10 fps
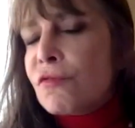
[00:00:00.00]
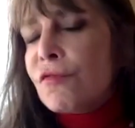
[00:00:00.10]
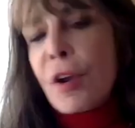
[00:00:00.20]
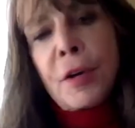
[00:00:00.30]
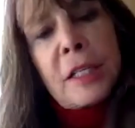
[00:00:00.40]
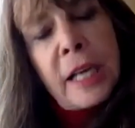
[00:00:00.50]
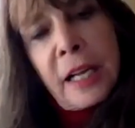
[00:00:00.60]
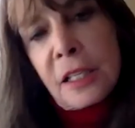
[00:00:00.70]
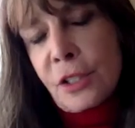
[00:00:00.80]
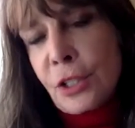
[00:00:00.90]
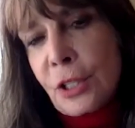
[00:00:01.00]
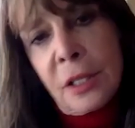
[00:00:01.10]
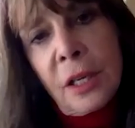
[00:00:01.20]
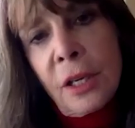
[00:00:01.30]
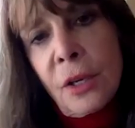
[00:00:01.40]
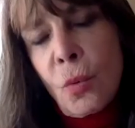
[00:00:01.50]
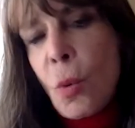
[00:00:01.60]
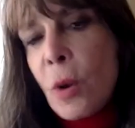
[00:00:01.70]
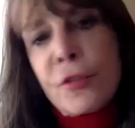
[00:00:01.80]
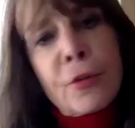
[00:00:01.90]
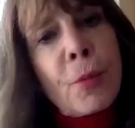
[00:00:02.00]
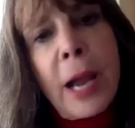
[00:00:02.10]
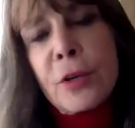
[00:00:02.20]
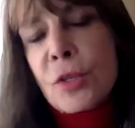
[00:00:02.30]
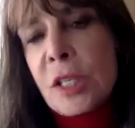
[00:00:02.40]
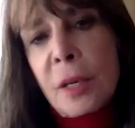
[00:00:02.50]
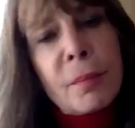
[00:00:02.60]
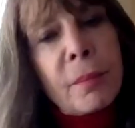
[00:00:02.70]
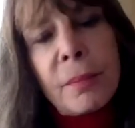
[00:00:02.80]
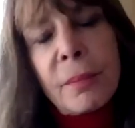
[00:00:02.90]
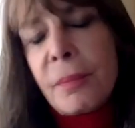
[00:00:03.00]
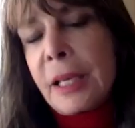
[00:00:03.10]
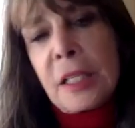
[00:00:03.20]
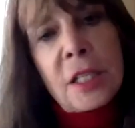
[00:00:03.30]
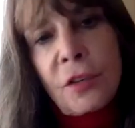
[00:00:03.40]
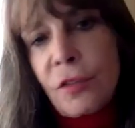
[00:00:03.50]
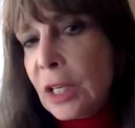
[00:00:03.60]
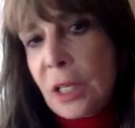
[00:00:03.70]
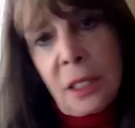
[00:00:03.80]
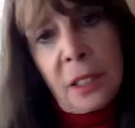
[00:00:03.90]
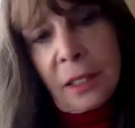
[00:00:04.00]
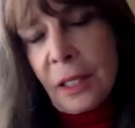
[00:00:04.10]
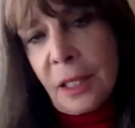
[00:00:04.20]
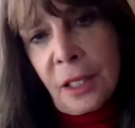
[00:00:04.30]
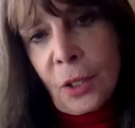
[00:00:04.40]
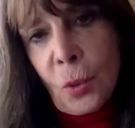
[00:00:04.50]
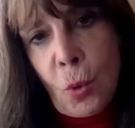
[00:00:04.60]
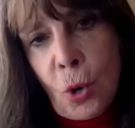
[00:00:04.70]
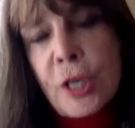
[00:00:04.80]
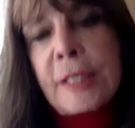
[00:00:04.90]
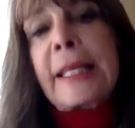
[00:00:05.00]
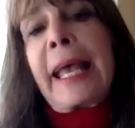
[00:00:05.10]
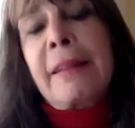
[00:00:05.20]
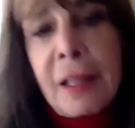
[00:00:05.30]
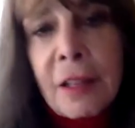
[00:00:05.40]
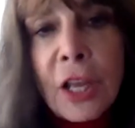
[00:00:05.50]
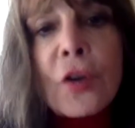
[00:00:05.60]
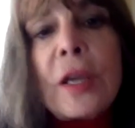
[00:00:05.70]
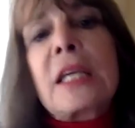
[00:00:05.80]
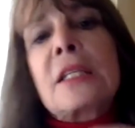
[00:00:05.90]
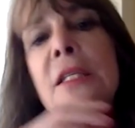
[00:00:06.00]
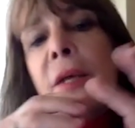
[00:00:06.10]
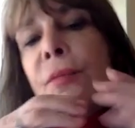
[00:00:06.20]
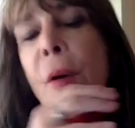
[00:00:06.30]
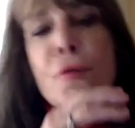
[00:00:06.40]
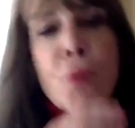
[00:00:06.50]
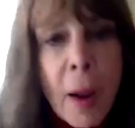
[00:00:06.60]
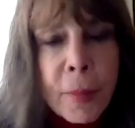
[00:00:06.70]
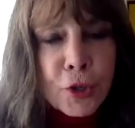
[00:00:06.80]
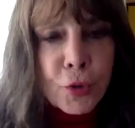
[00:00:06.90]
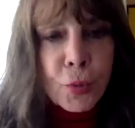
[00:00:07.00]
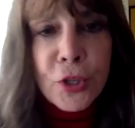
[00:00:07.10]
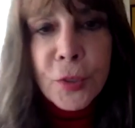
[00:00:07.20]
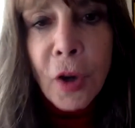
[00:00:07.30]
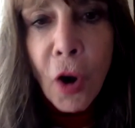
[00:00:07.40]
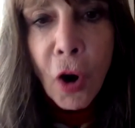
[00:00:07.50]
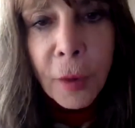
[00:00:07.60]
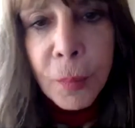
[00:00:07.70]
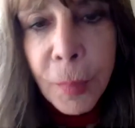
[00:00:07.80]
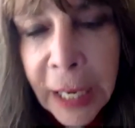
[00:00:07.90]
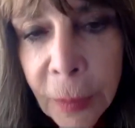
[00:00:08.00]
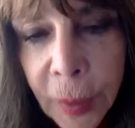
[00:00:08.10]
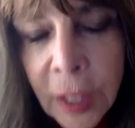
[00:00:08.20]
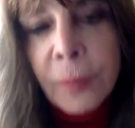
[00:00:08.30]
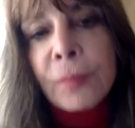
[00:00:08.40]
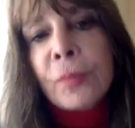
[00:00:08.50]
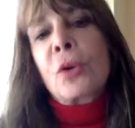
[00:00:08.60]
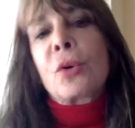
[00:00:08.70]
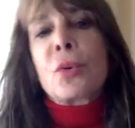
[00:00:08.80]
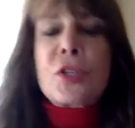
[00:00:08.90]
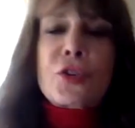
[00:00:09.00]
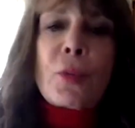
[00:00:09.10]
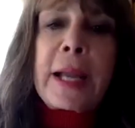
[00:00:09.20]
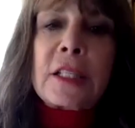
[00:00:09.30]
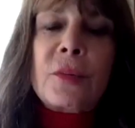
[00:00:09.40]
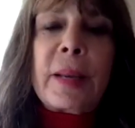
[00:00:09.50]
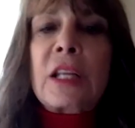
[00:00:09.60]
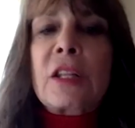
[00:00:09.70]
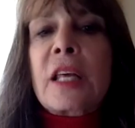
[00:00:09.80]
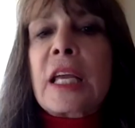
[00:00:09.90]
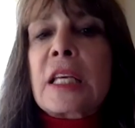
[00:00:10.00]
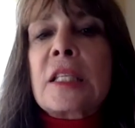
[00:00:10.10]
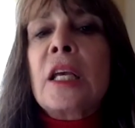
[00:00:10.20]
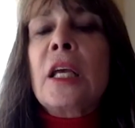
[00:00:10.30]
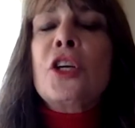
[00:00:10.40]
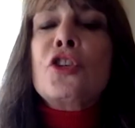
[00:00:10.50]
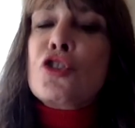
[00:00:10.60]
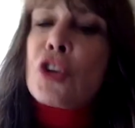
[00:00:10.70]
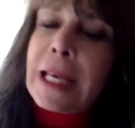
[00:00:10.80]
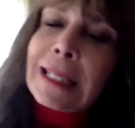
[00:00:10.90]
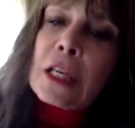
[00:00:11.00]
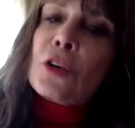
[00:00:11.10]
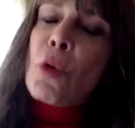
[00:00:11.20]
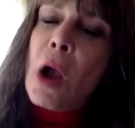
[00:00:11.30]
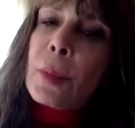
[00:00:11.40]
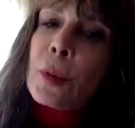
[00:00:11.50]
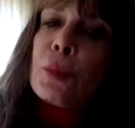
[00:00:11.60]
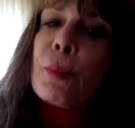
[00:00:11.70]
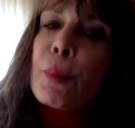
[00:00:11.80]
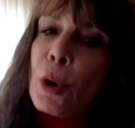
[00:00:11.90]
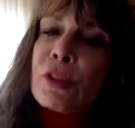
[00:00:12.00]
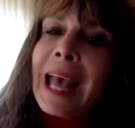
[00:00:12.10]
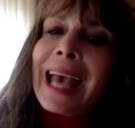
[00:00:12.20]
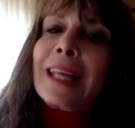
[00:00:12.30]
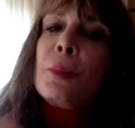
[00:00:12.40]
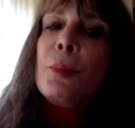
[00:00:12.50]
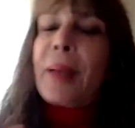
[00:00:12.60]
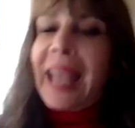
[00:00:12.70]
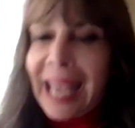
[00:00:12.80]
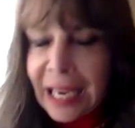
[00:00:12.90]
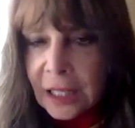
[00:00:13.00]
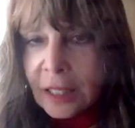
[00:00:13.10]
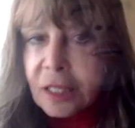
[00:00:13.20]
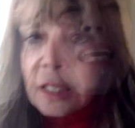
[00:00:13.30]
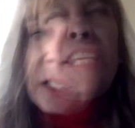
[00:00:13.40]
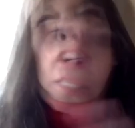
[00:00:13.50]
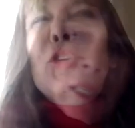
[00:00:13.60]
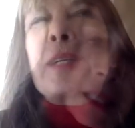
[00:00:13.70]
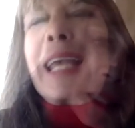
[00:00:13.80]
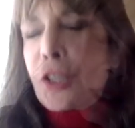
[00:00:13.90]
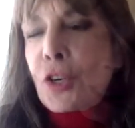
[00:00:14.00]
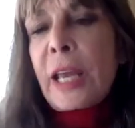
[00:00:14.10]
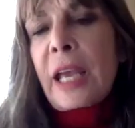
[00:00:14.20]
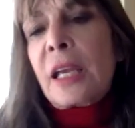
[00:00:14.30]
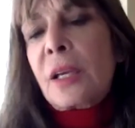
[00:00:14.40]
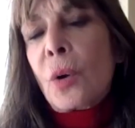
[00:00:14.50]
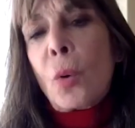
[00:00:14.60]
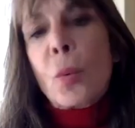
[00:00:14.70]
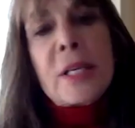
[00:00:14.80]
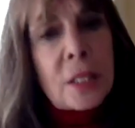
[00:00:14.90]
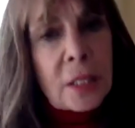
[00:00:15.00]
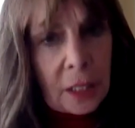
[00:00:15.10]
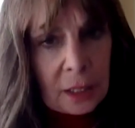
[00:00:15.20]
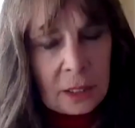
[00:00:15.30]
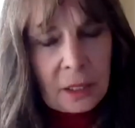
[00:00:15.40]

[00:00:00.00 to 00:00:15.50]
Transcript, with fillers: very talented, wonderful writer, has done many TV works. And then there is the, Robert Schwartzman, our baby, who has directed many things. Jason and Robert both had bands. Yesterday uh, was uh,